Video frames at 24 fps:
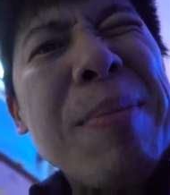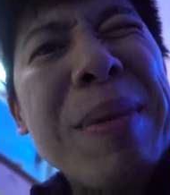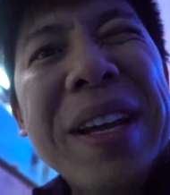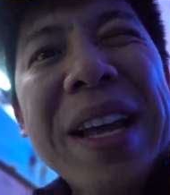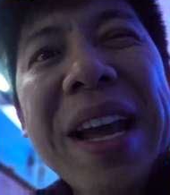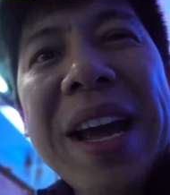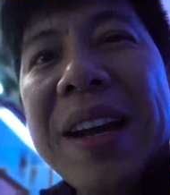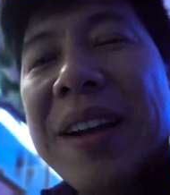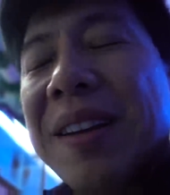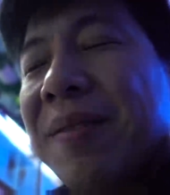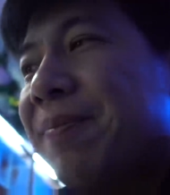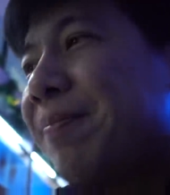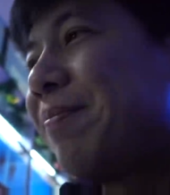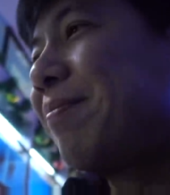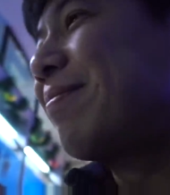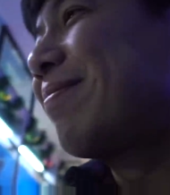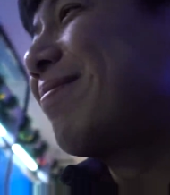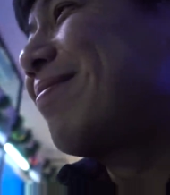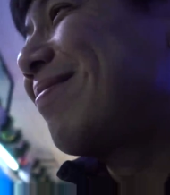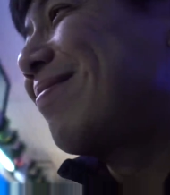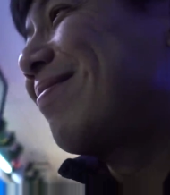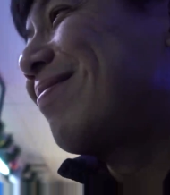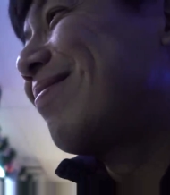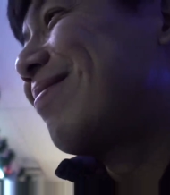them again.
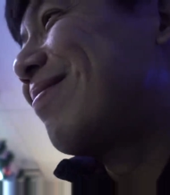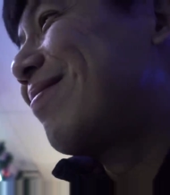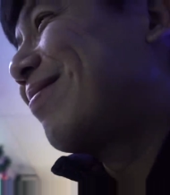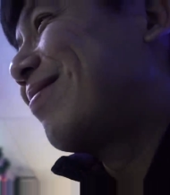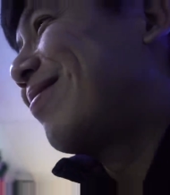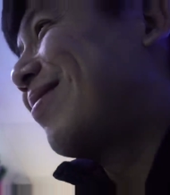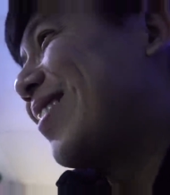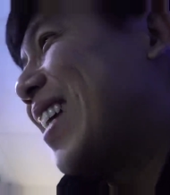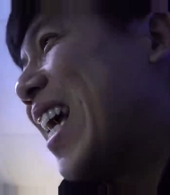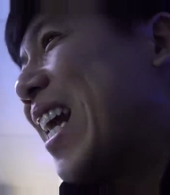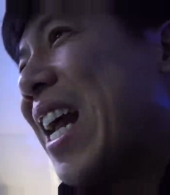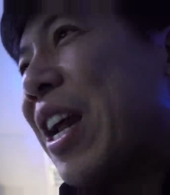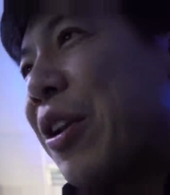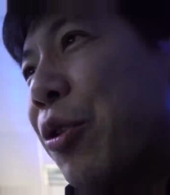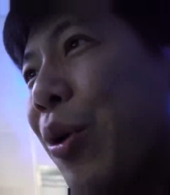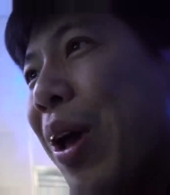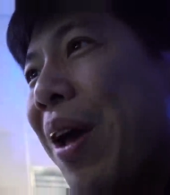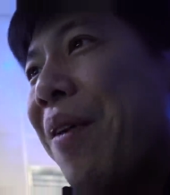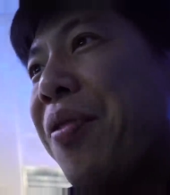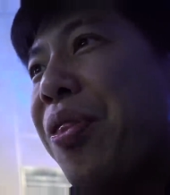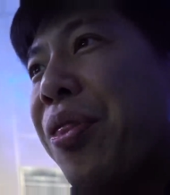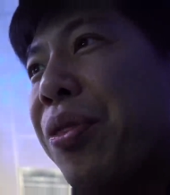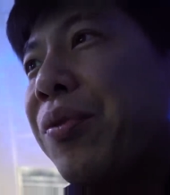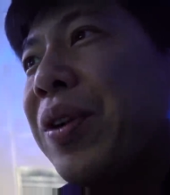And I do
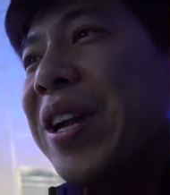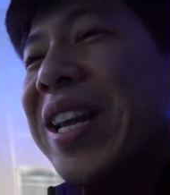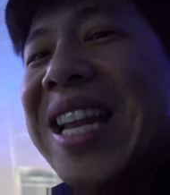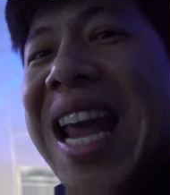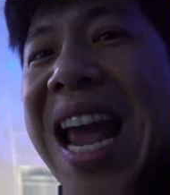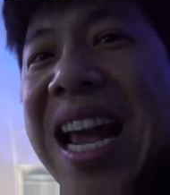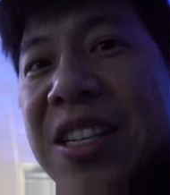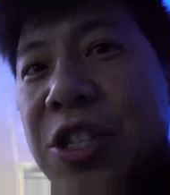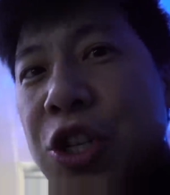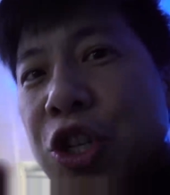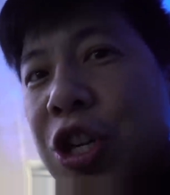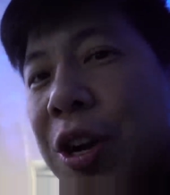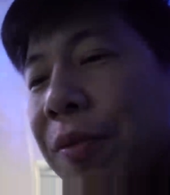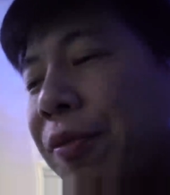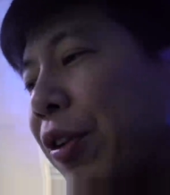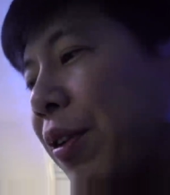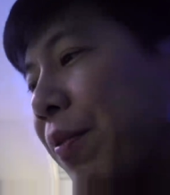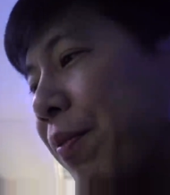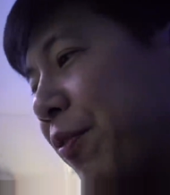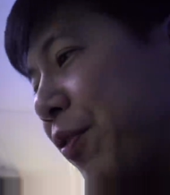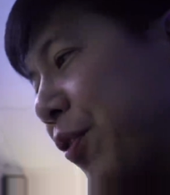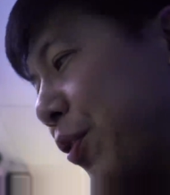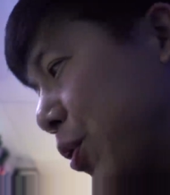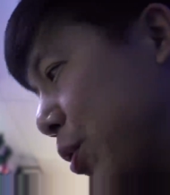have three tanks to shuffle
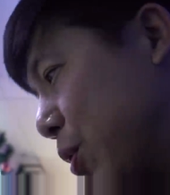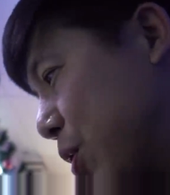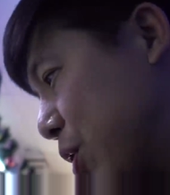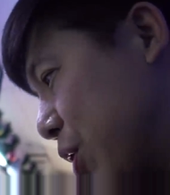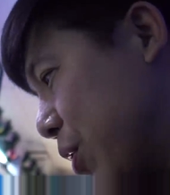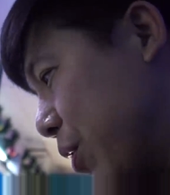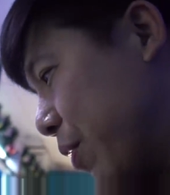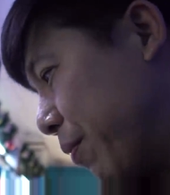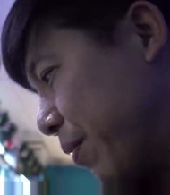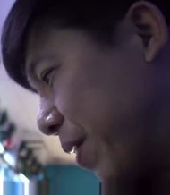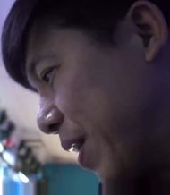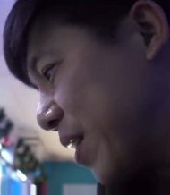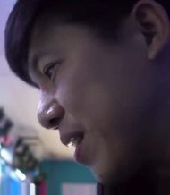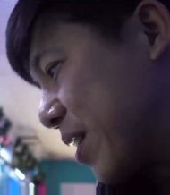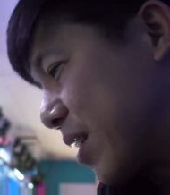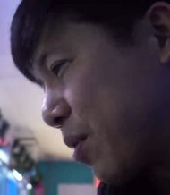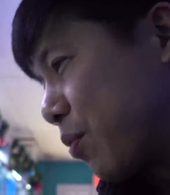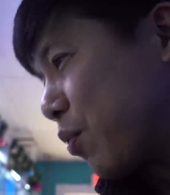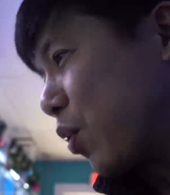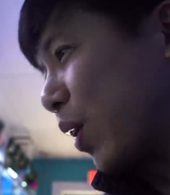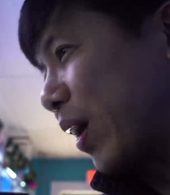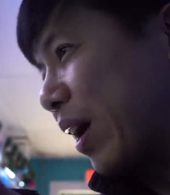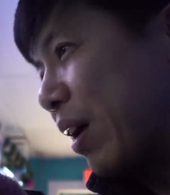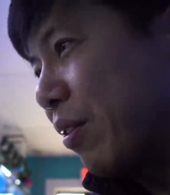them through. So if this
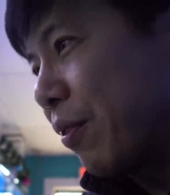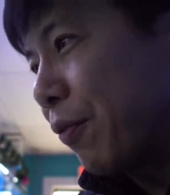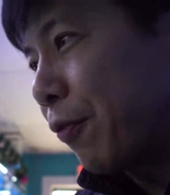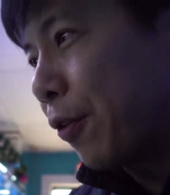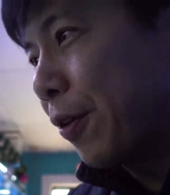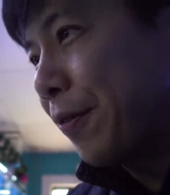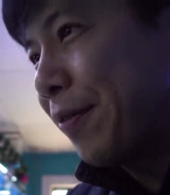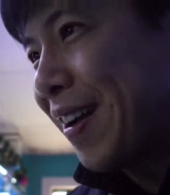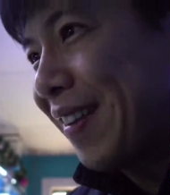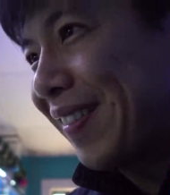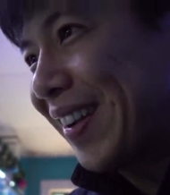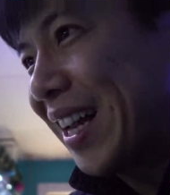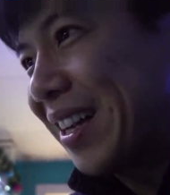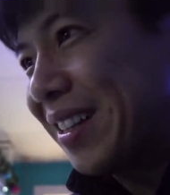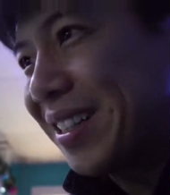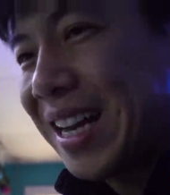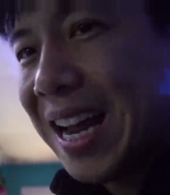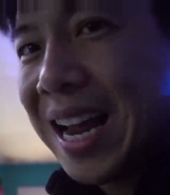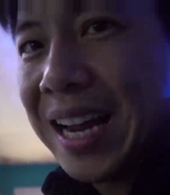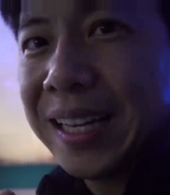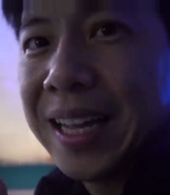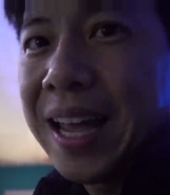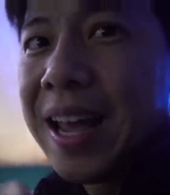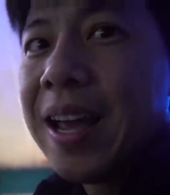doesn't work out in a 45-gallon
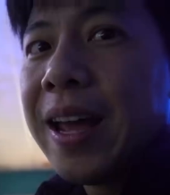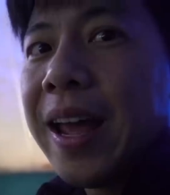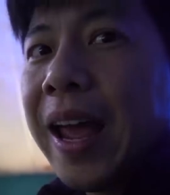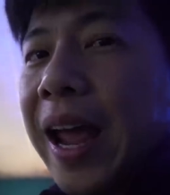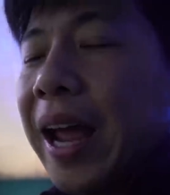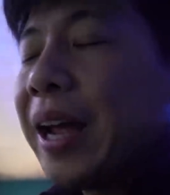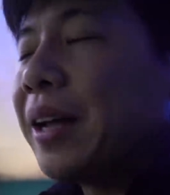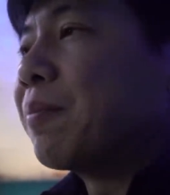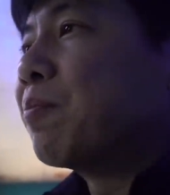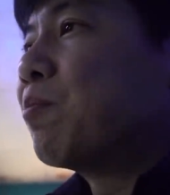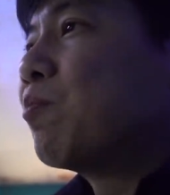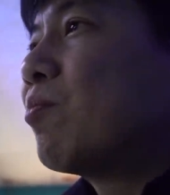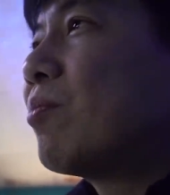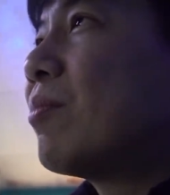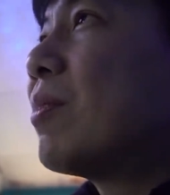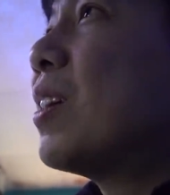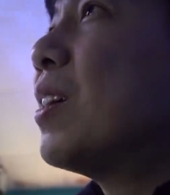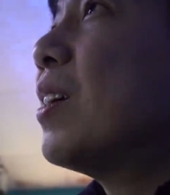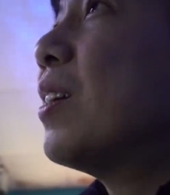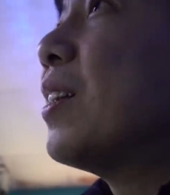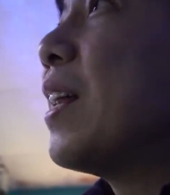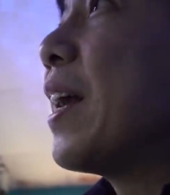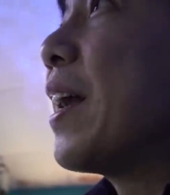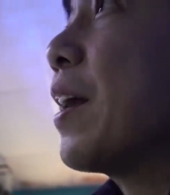tank, hey,
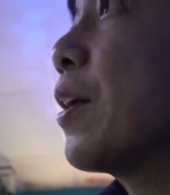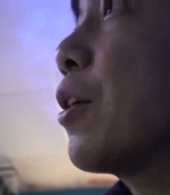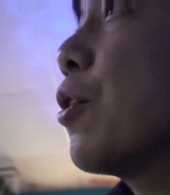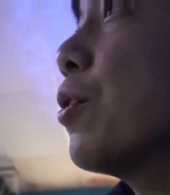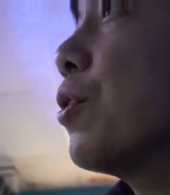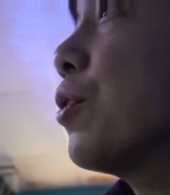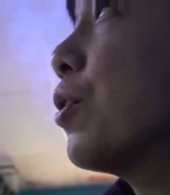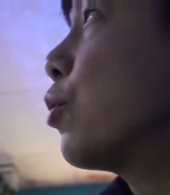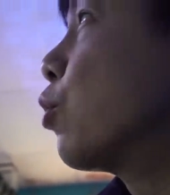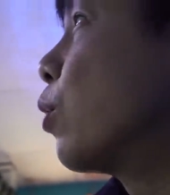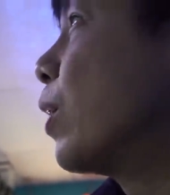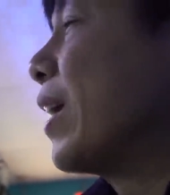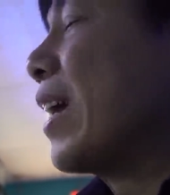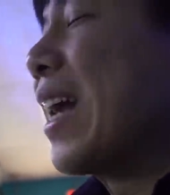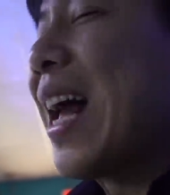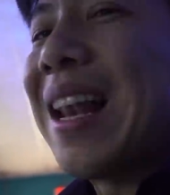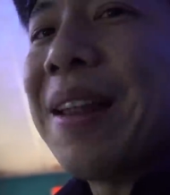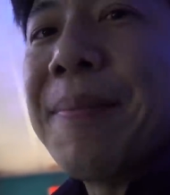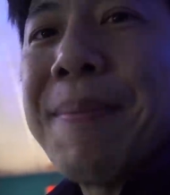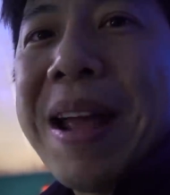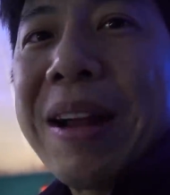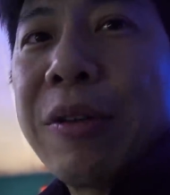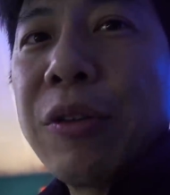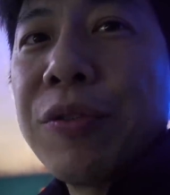they can go into a
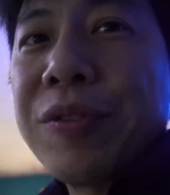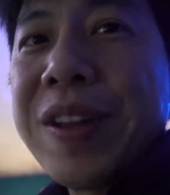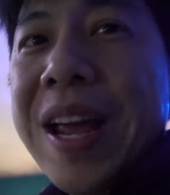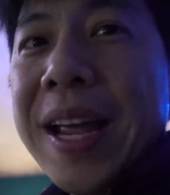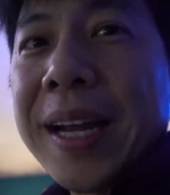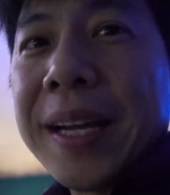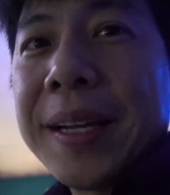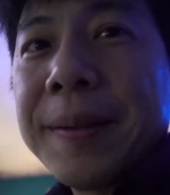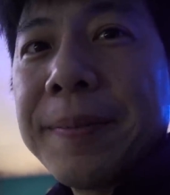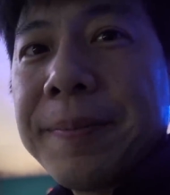20-gallon mangrove tank.